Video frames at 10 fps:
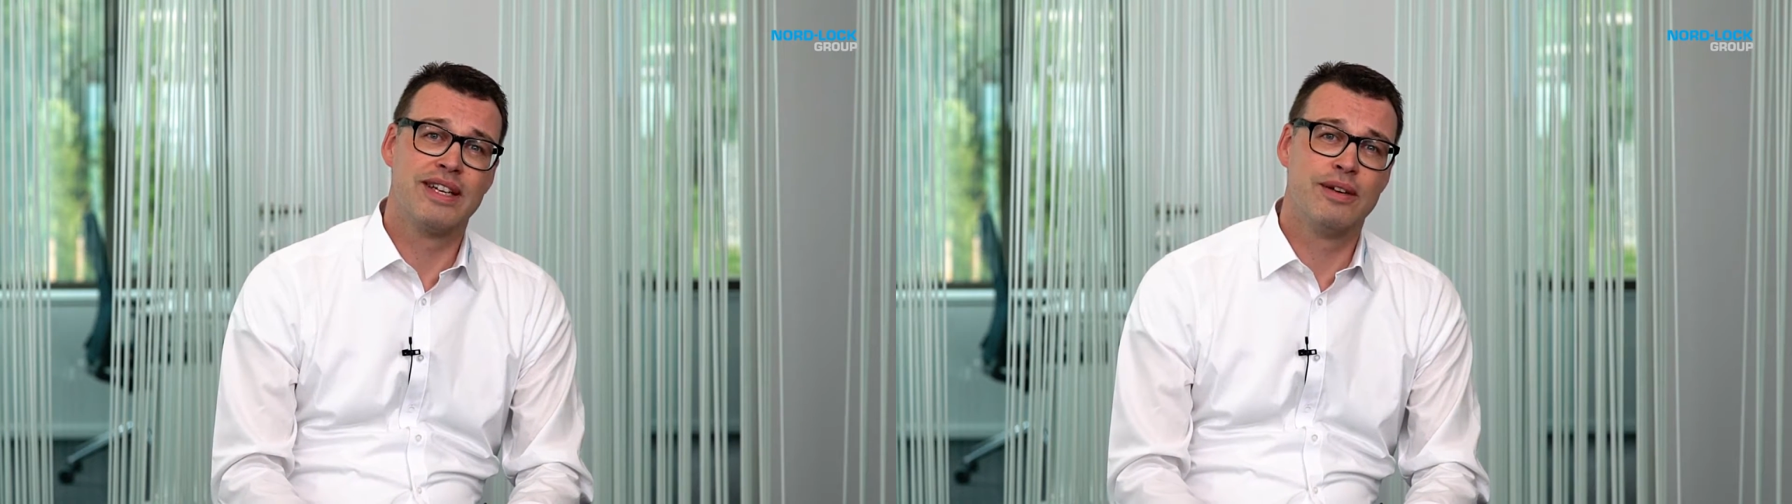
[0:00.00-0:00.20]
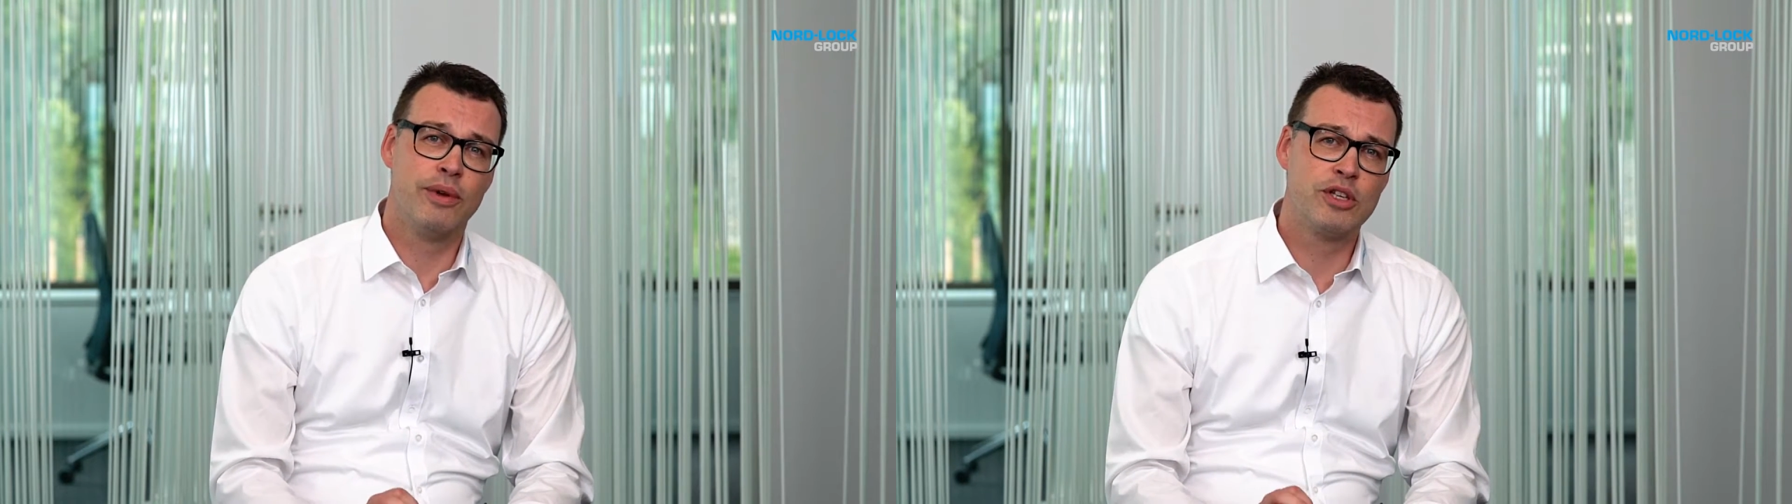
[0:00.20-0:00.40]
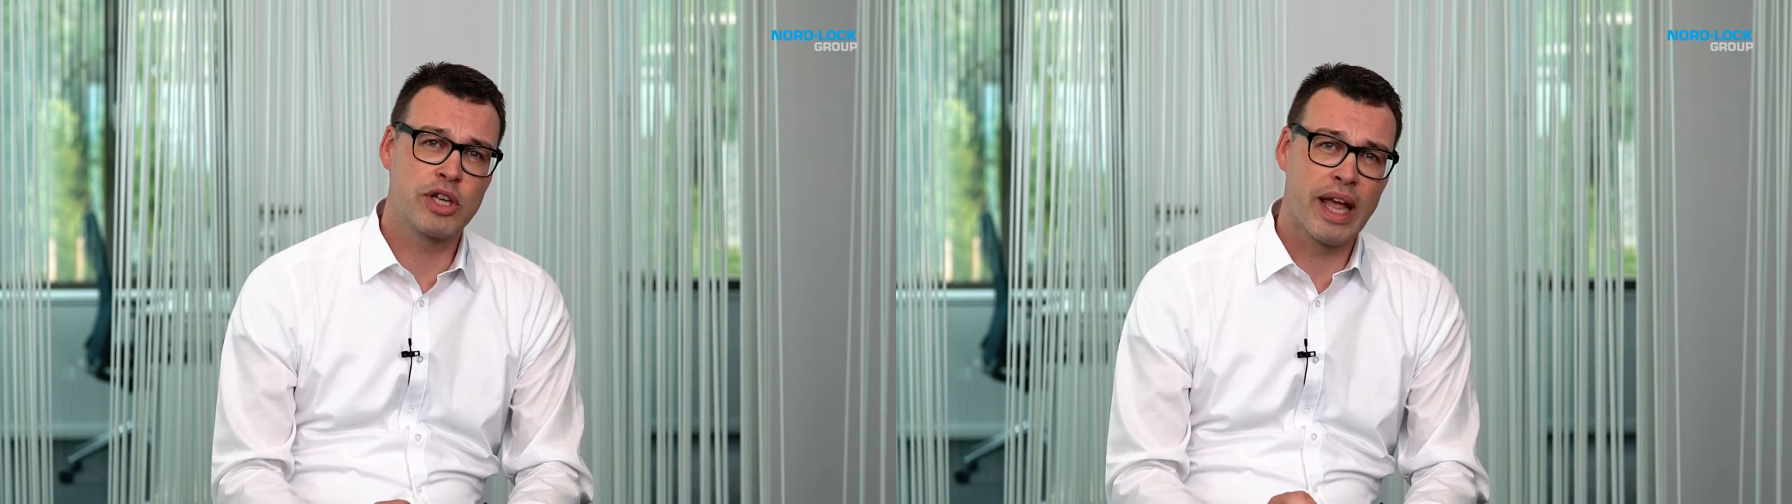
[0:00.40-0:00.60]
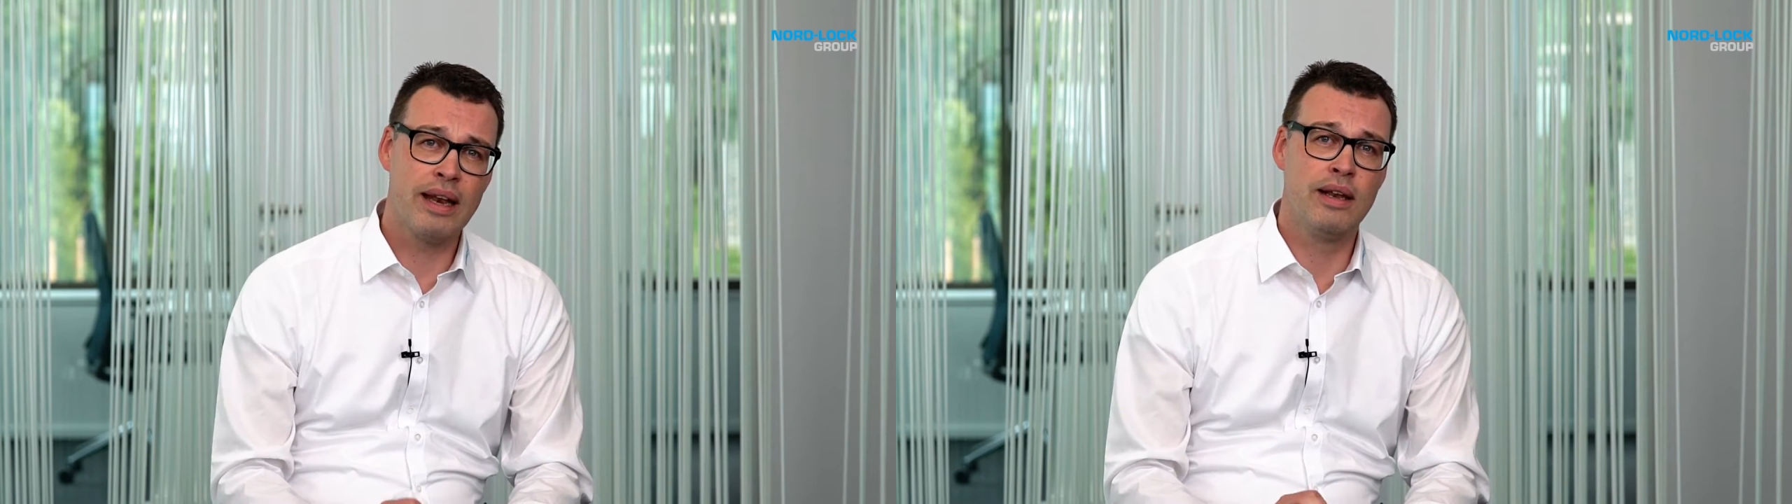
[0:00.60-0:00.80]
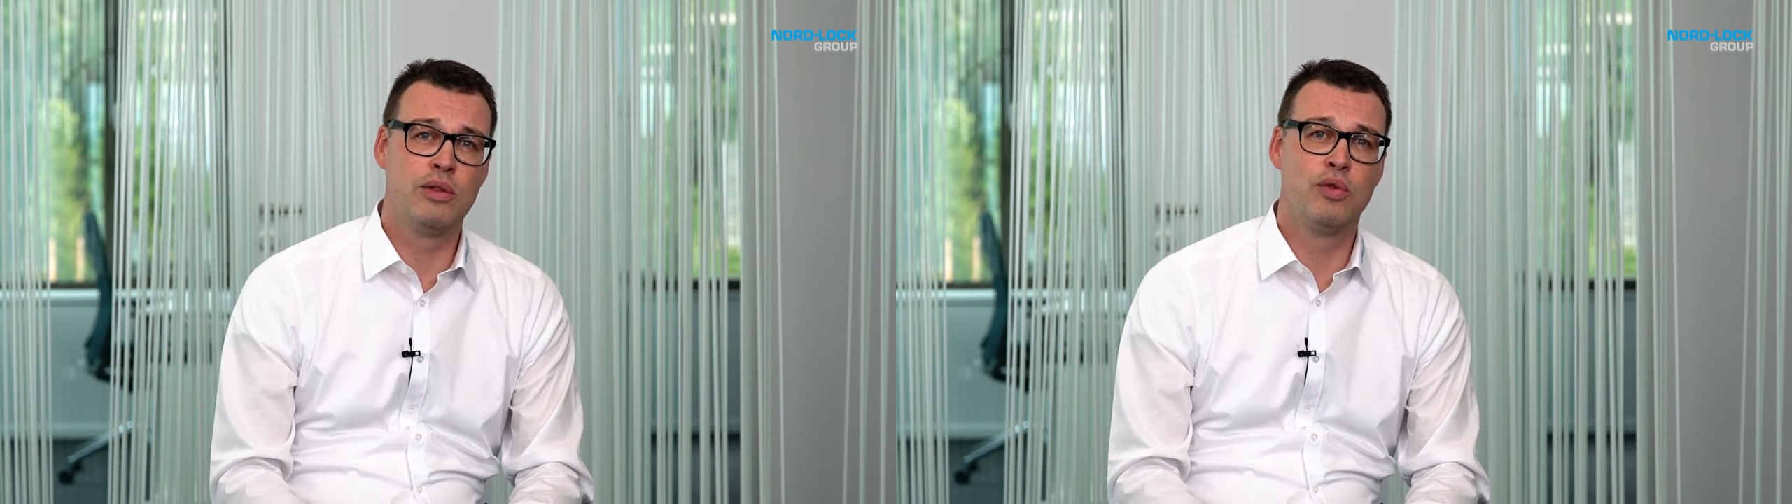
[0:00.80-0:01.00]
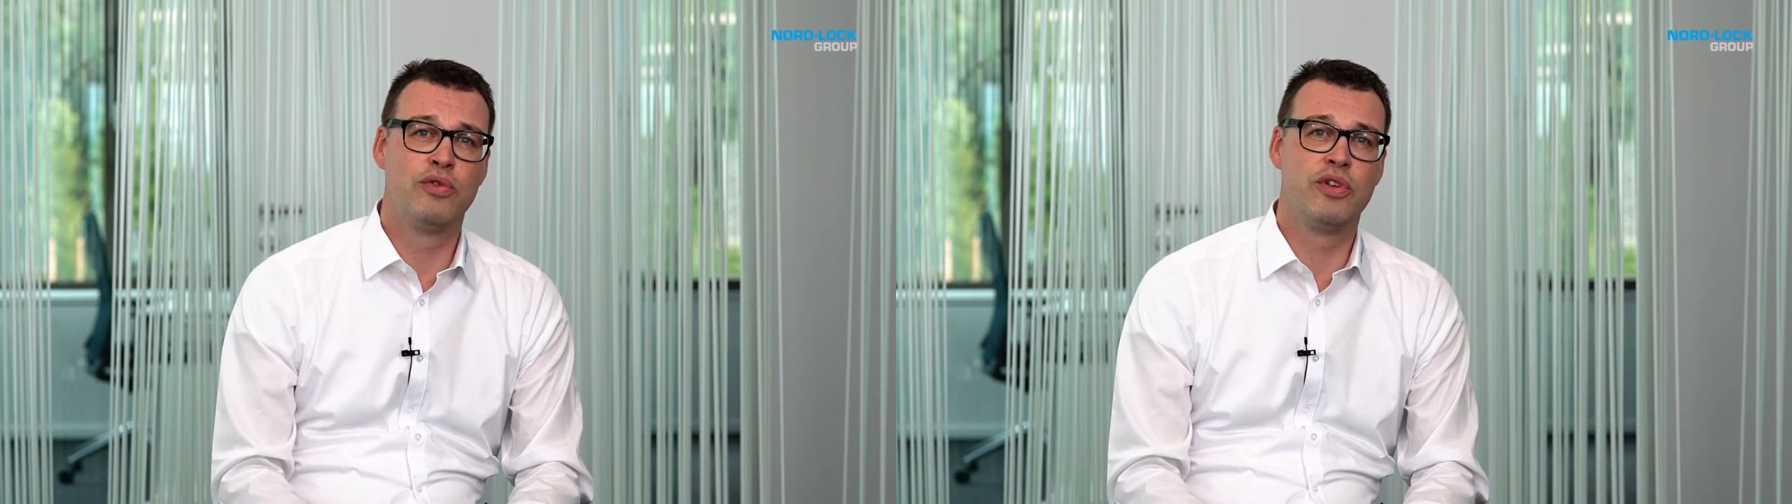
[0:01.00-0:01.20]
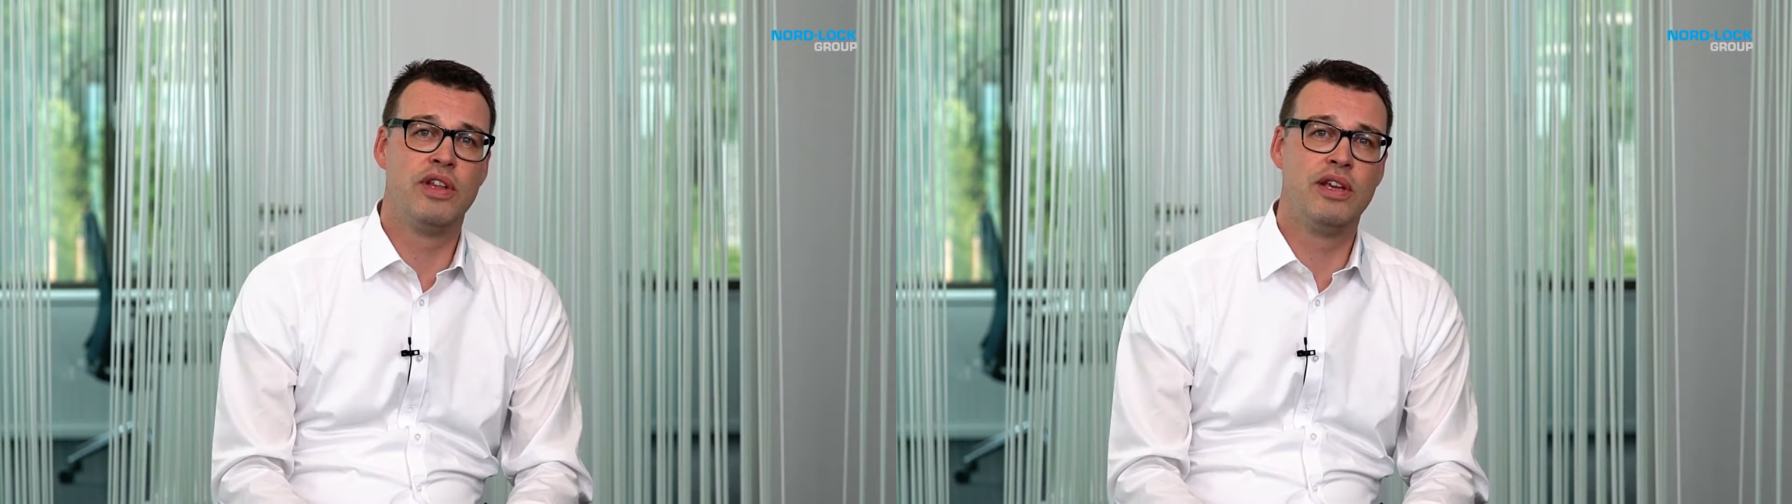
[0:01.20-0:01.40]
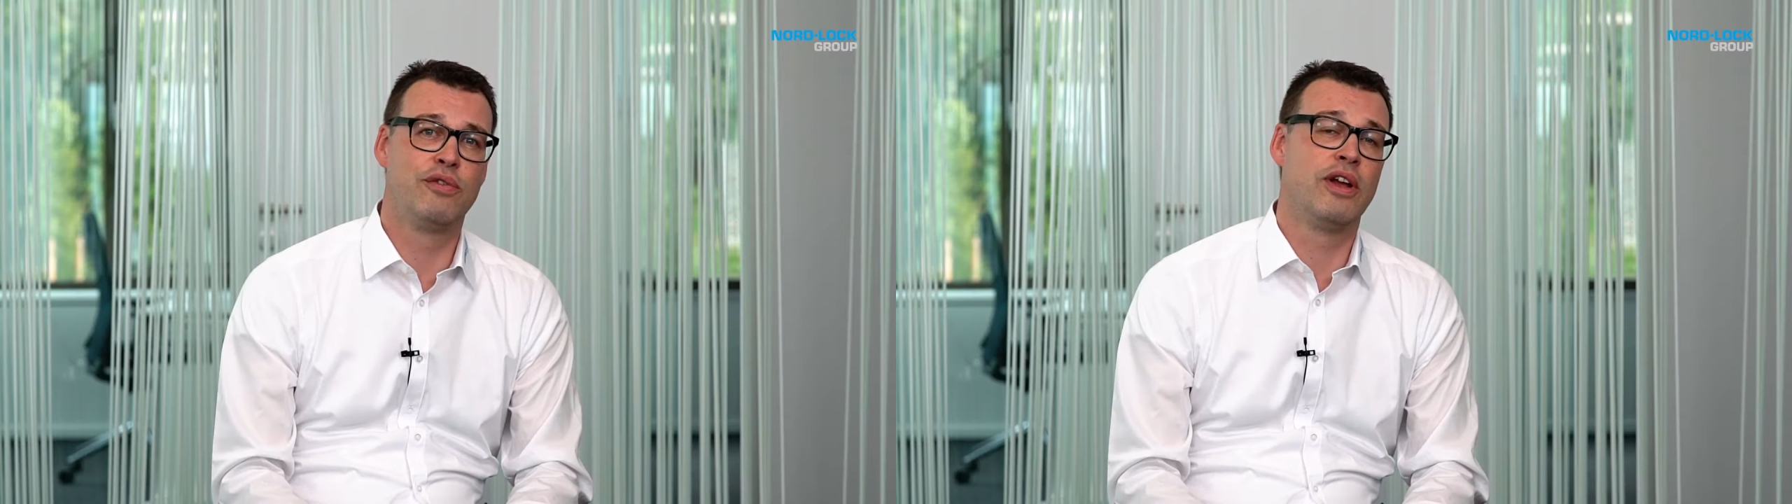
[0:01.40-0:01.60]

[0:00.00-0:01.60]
which can lead to fatigue